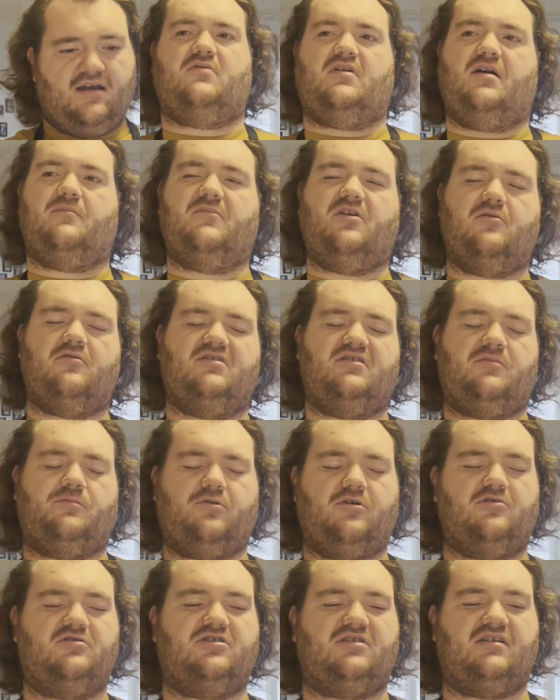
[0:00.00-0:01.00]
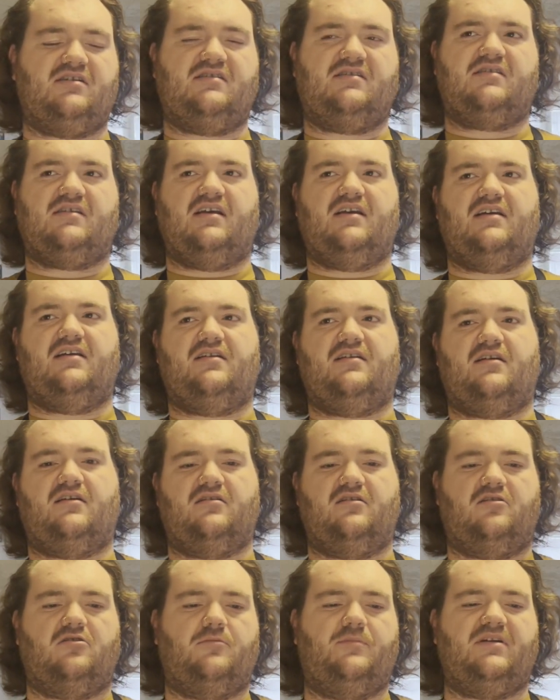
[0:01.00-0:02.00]
I'm going to approach this in a
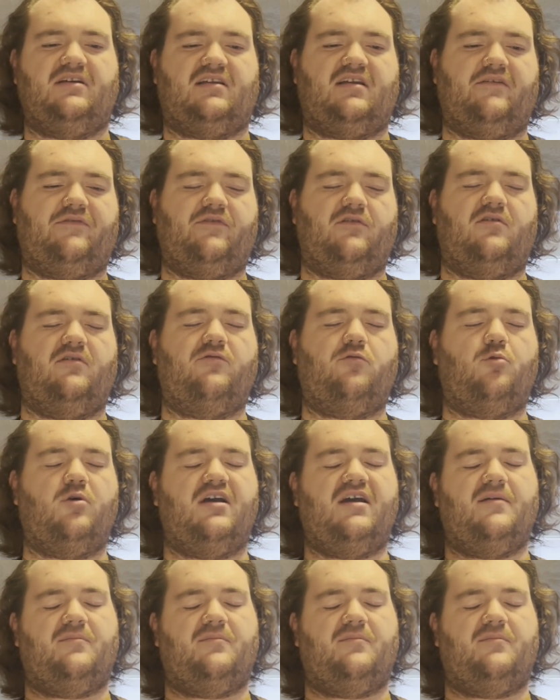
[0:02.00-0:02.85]
little bit different of a way.